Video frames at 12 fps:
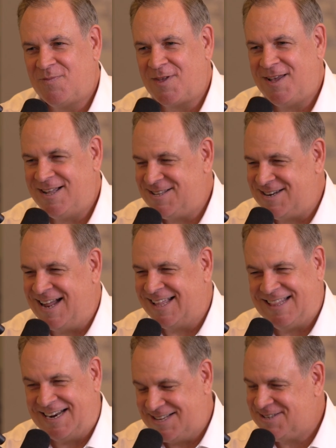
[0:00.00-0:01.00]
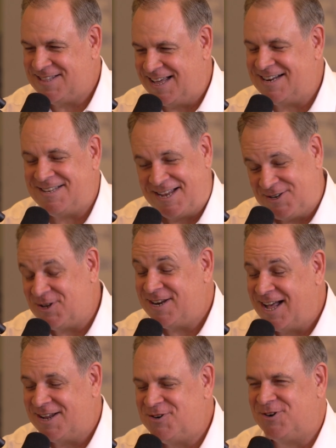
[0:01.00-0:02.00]
It's not. That is actually
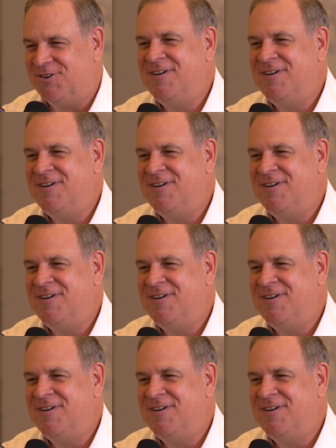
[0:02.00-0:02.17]
not true.